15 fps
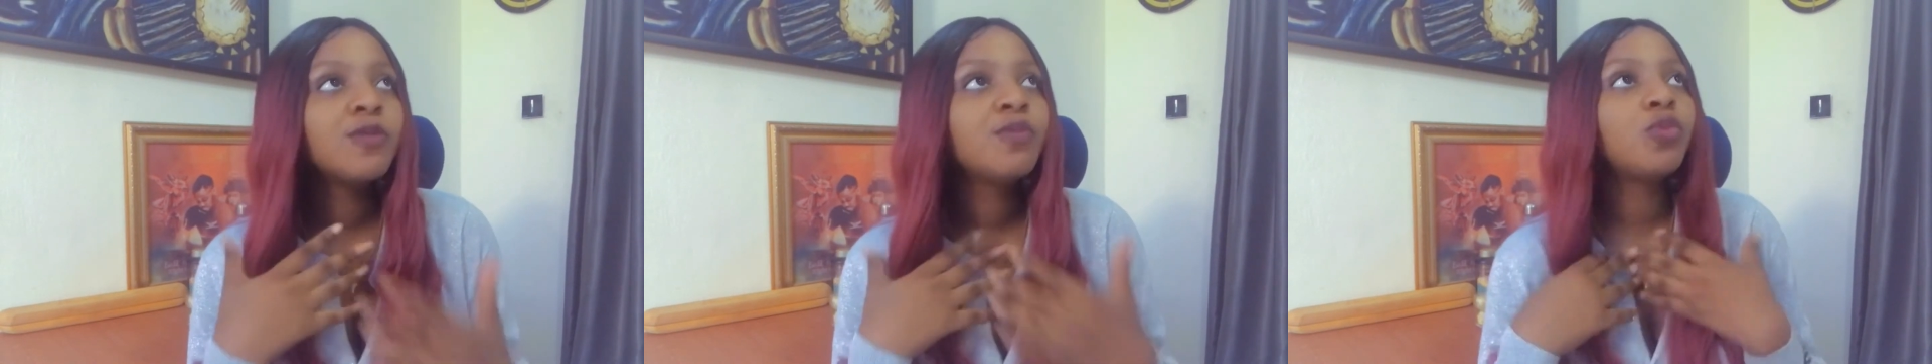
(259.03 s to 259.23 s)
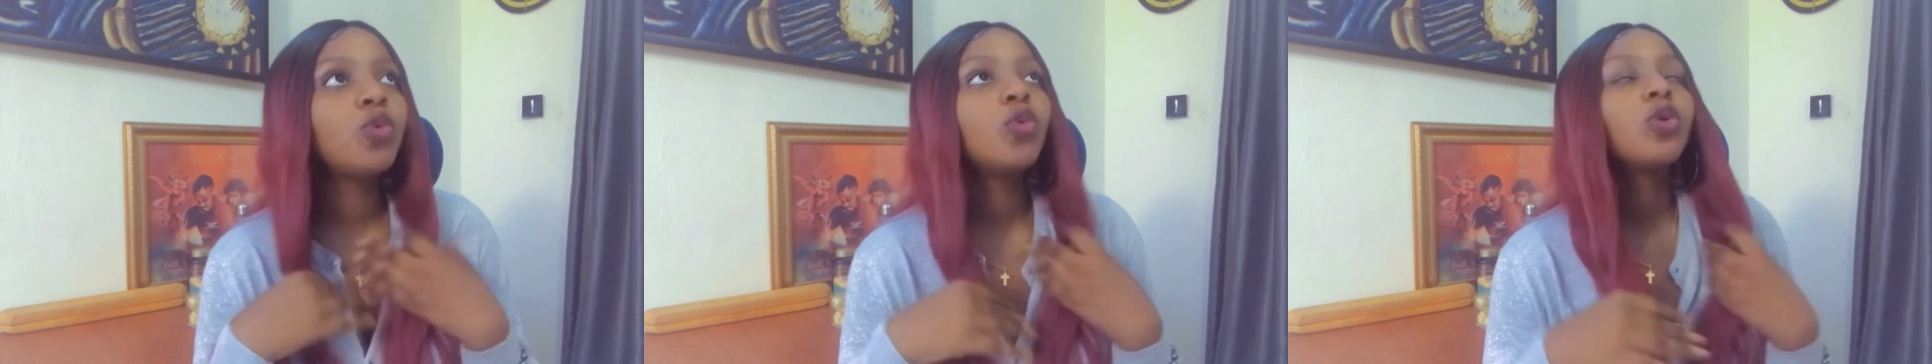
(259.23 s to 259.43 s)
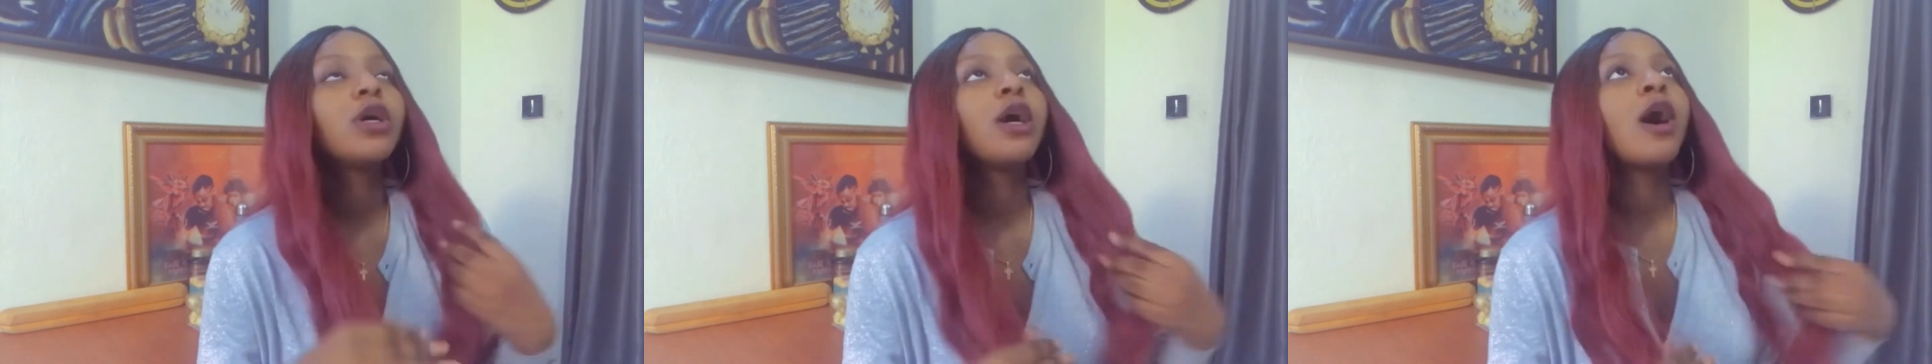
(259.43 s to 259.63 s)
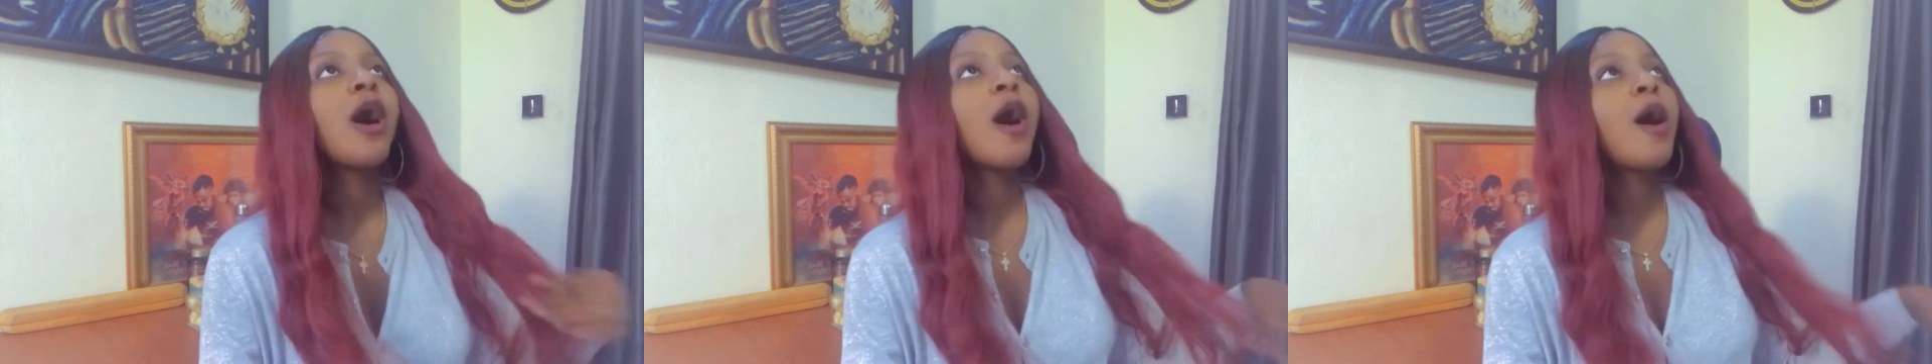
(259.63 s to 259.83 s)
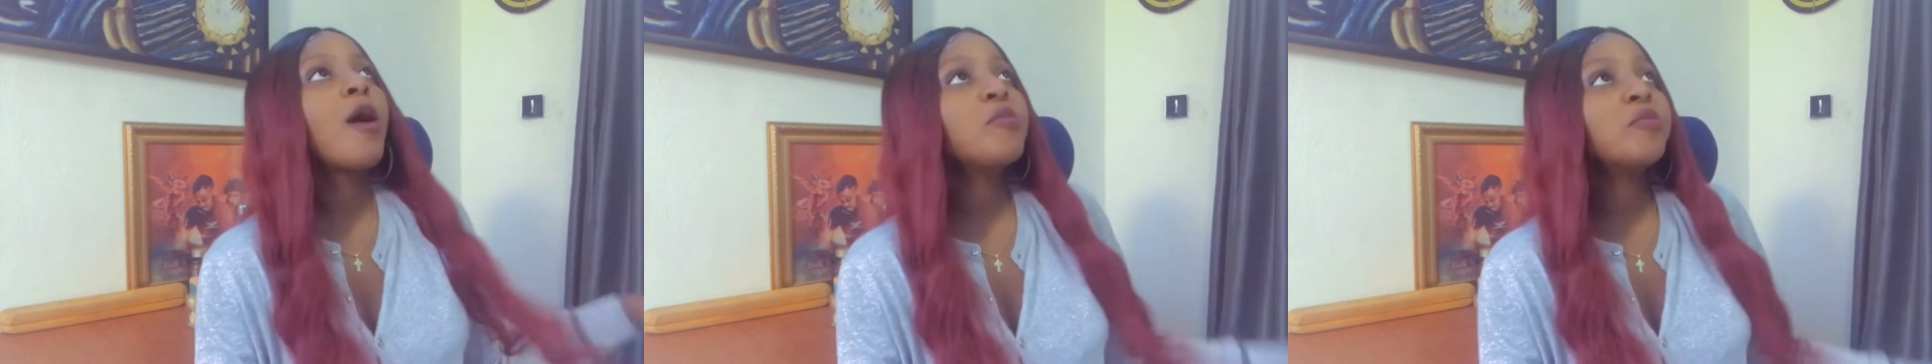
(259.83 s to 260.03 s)
book
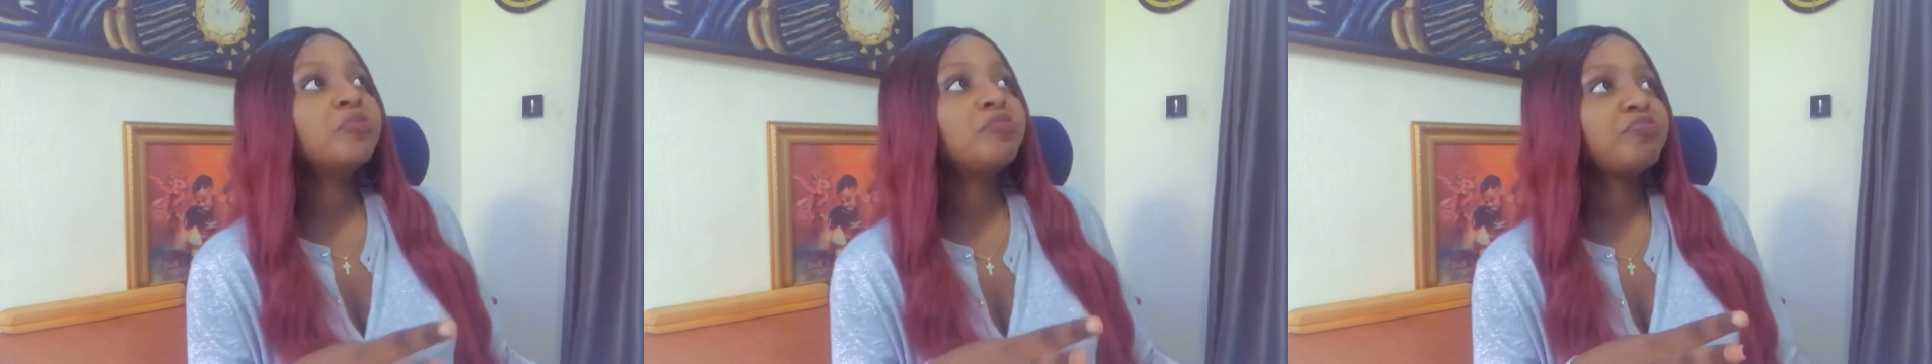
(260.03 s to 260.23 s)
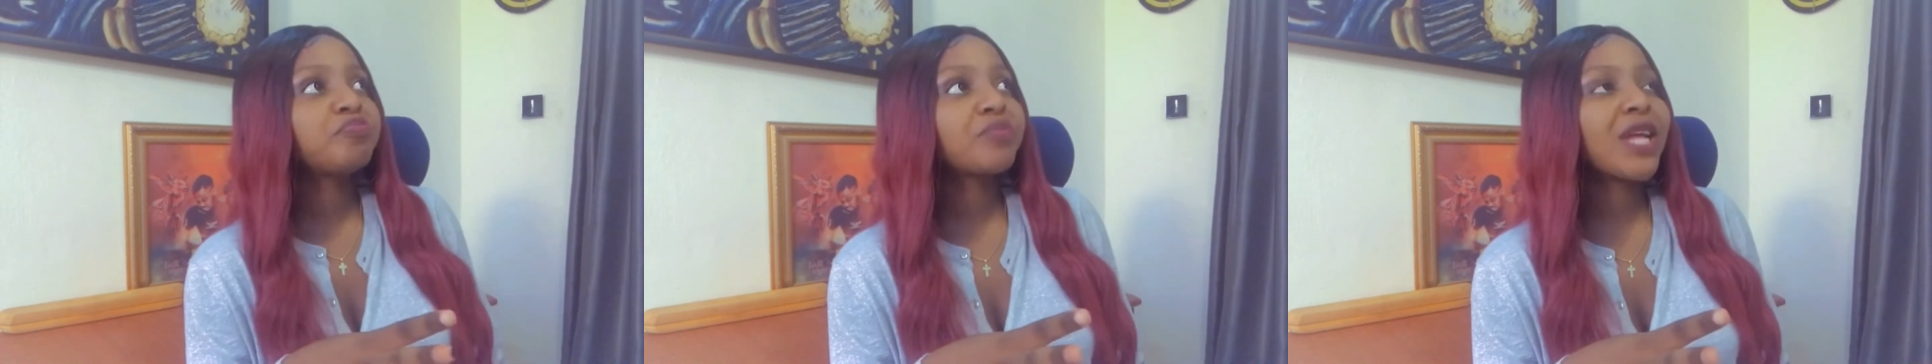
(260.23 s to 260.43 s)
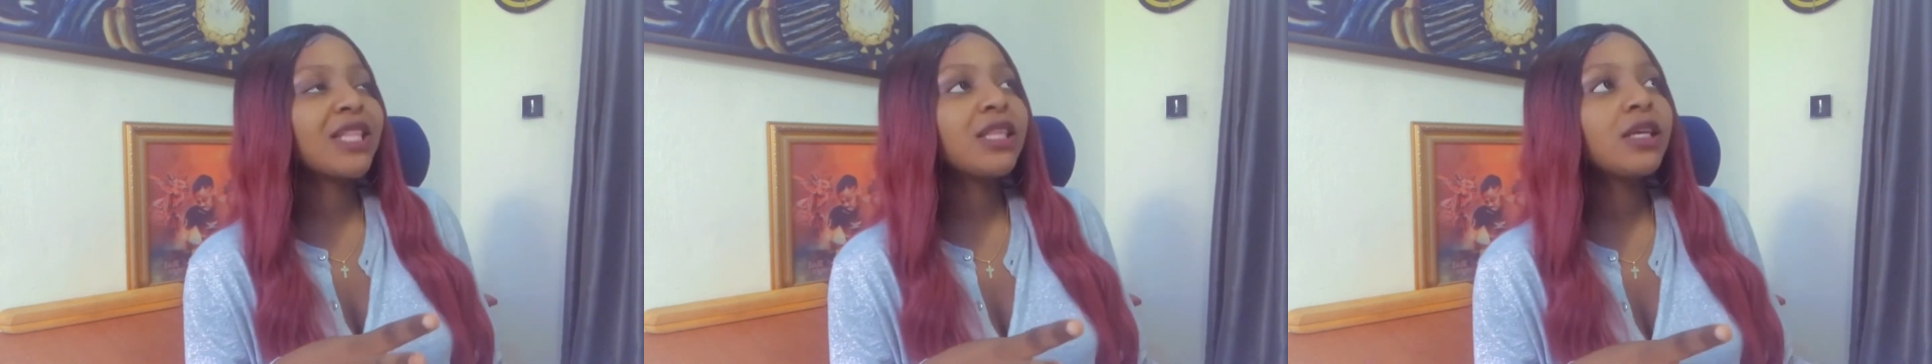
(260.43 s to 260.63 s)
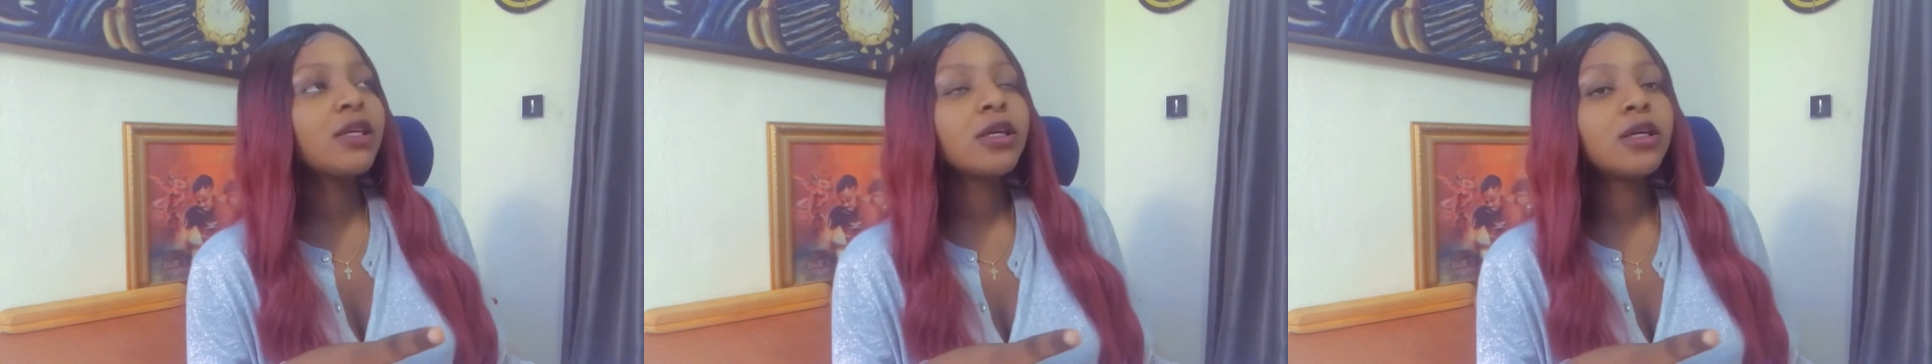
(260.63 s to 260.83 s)
I think